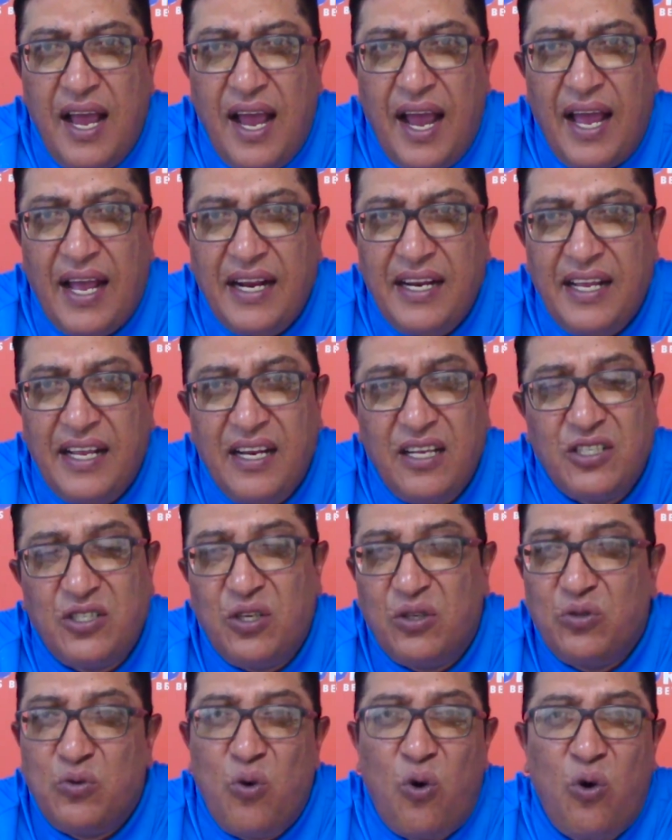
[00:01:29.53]
And it
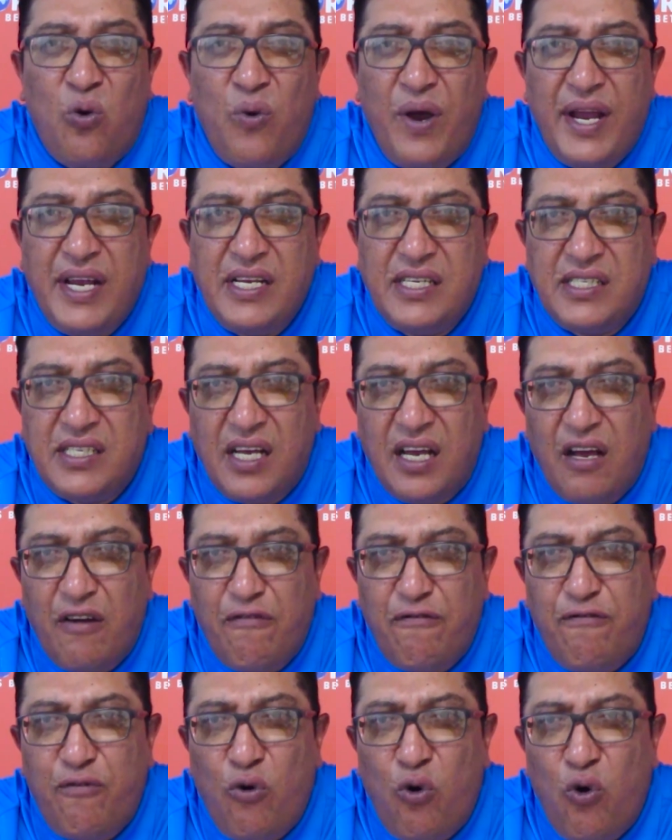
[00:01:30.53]
is always
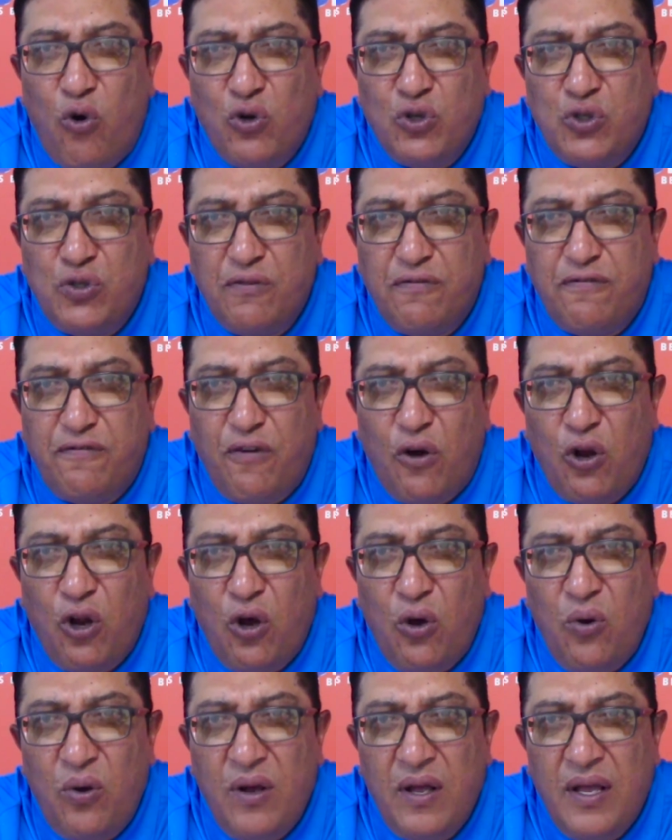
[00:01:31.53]
4 to
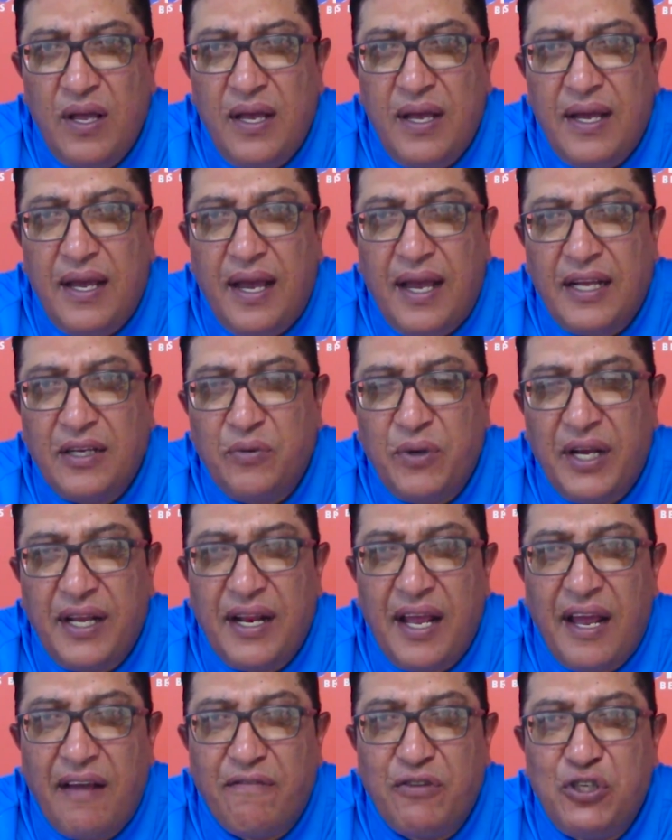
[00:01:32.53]
follow. And we're
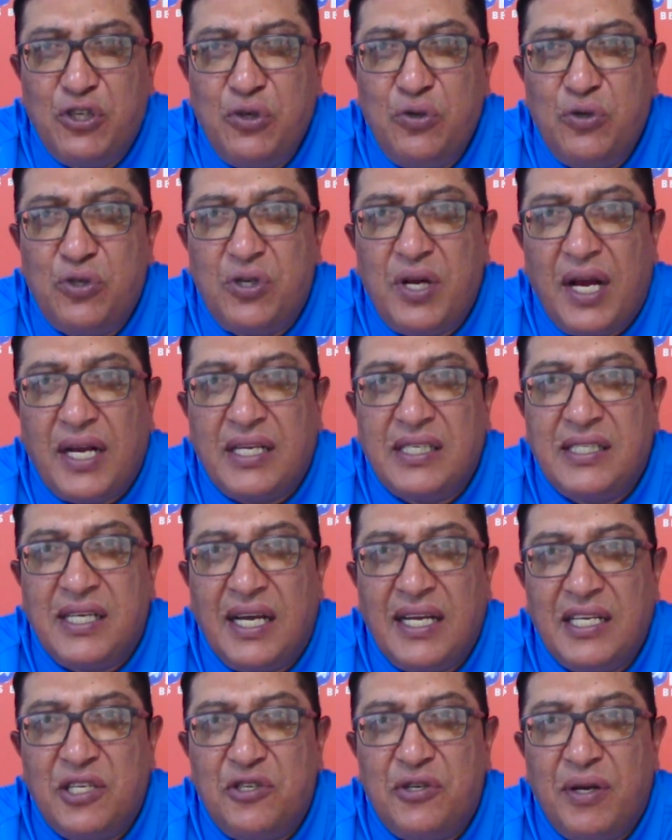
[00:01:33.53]
going to have 2
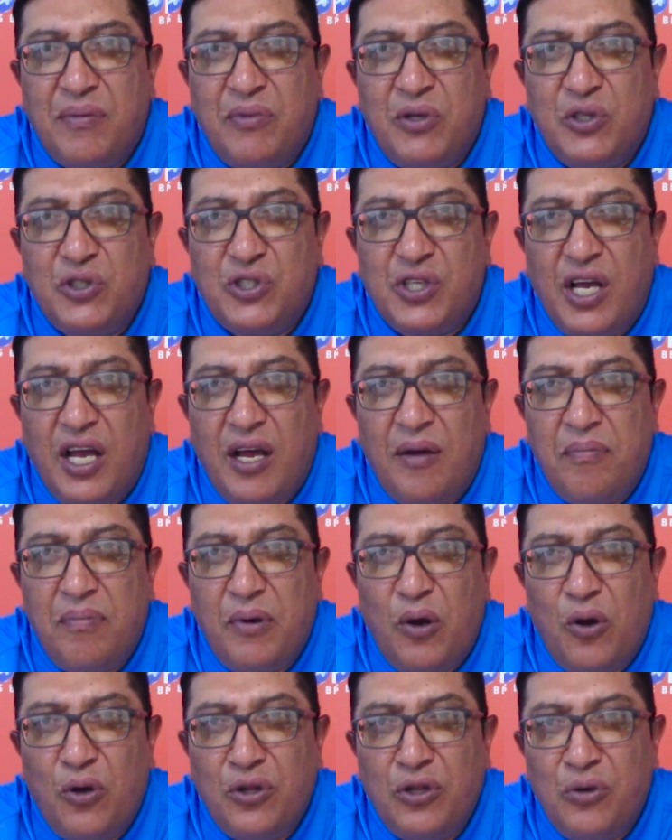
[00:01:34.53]
Trackside trebles
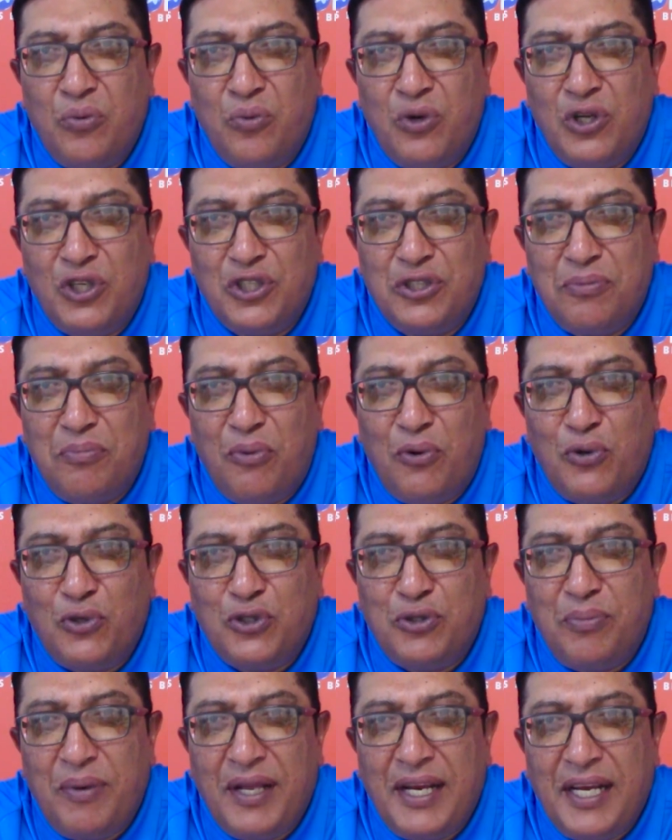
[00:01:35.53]
up on the World
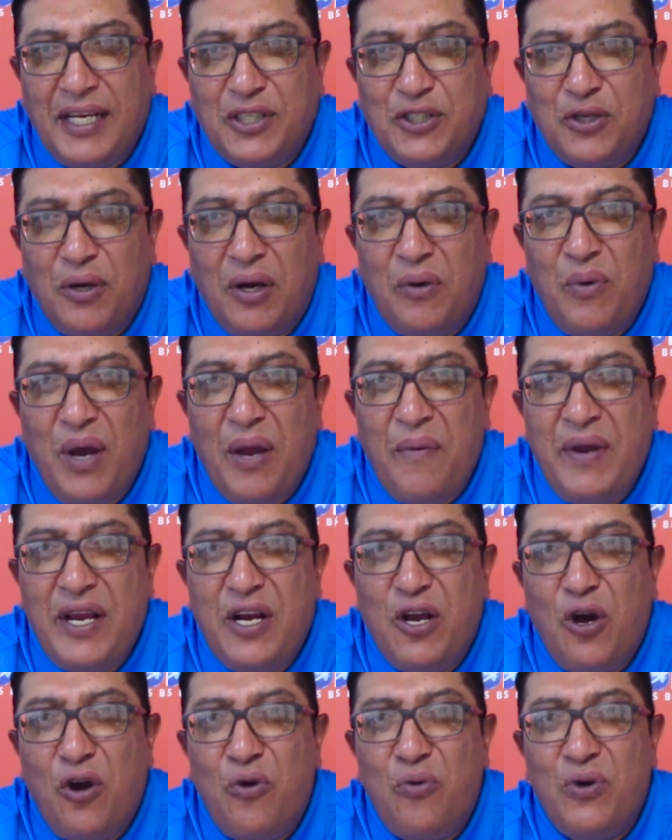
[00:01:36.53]
Sports Betting. So away we
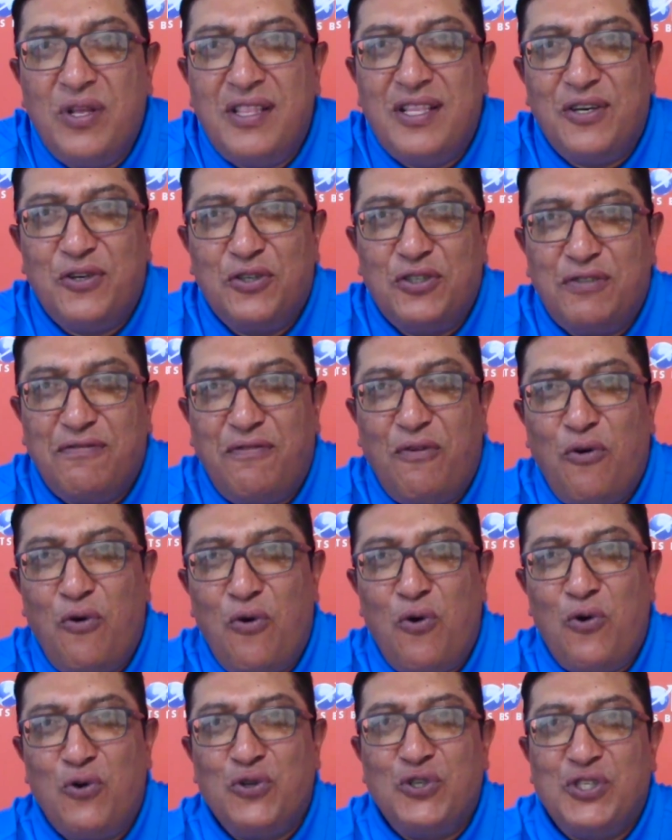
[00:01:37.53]
go with those
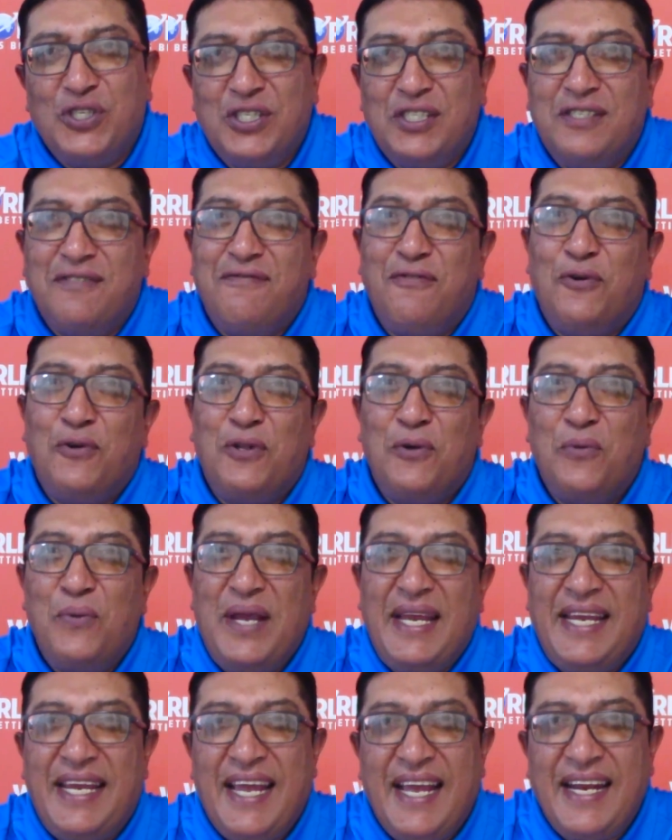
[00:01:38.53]
4 horses for the
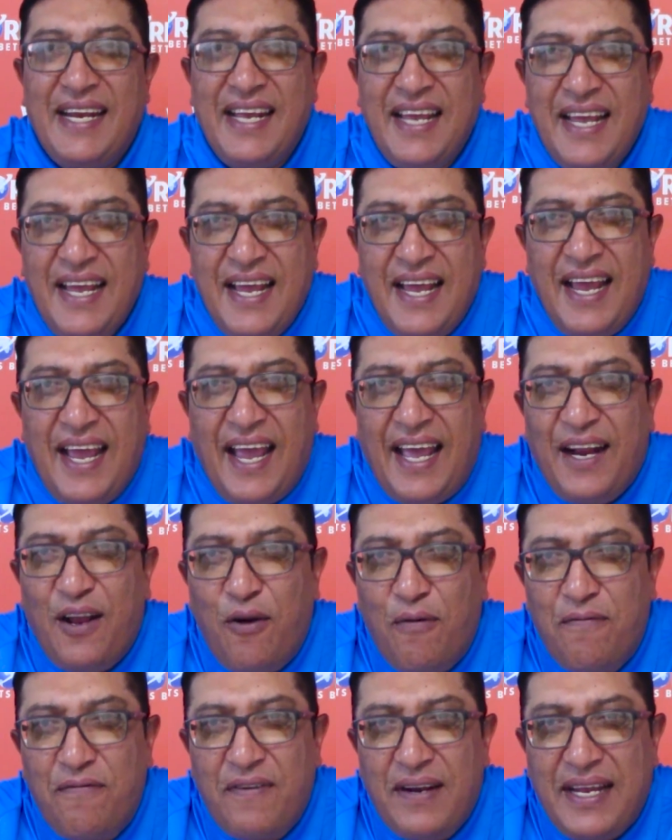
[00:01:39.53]
weekend. And
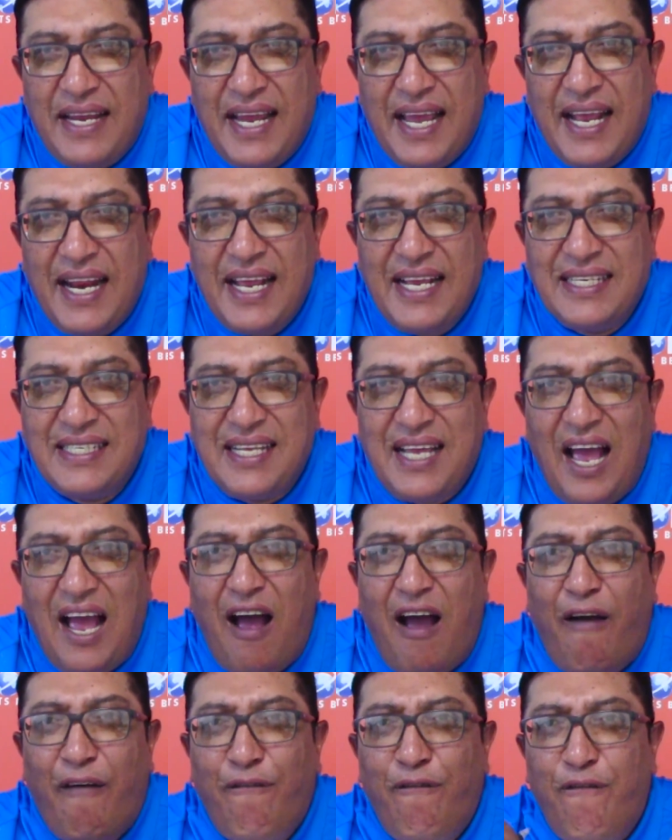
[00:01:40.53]
hopefully it is
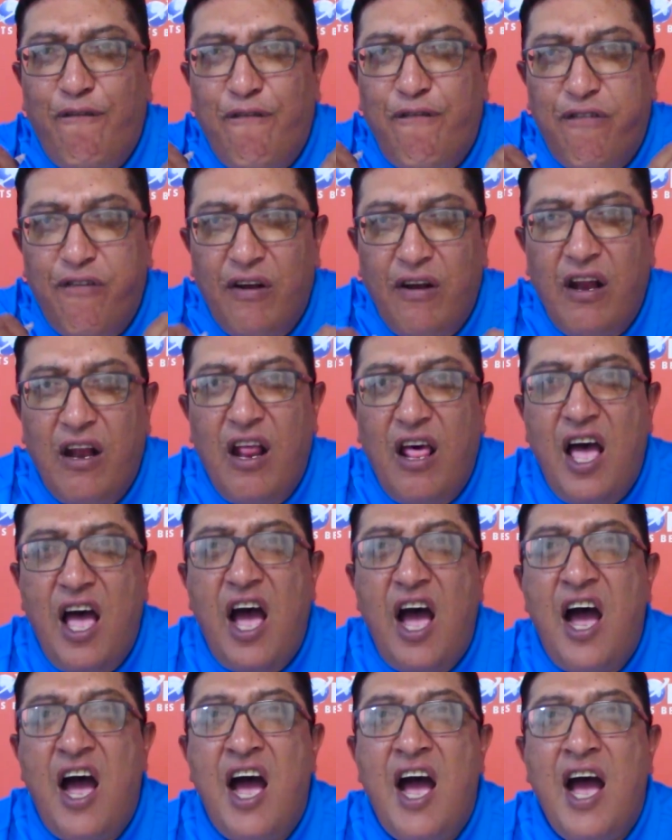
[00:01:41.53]
a
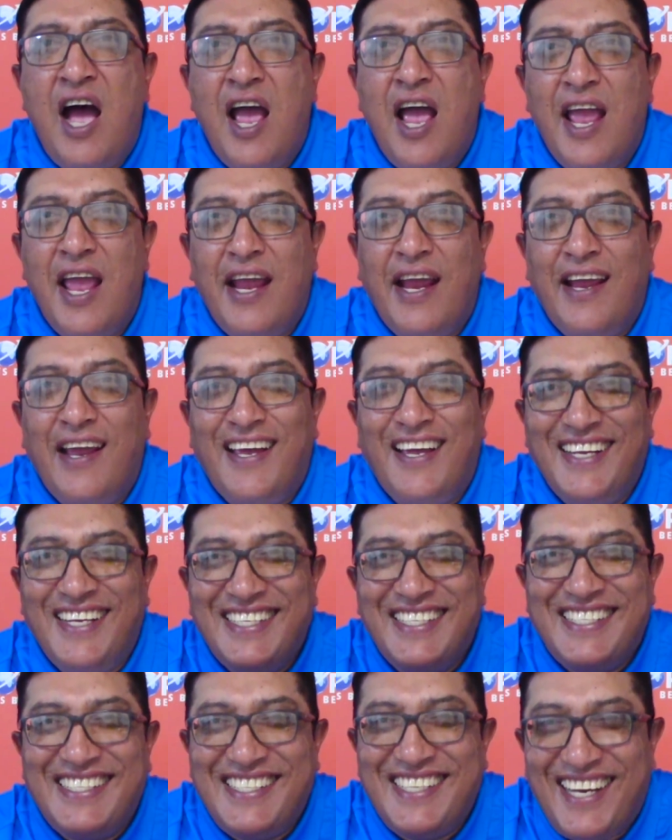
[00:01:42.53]
flying
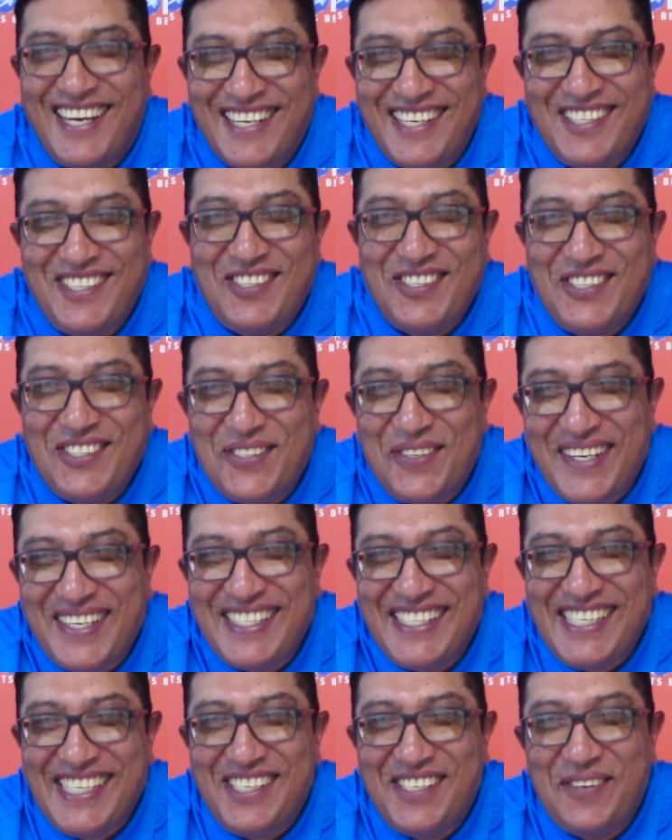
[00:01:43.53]
start to
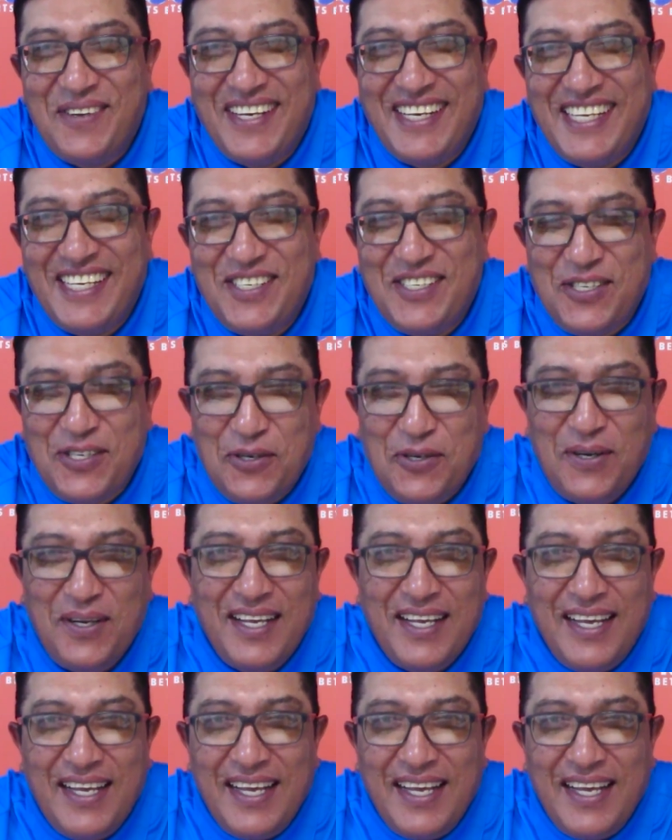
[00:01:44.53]
2022.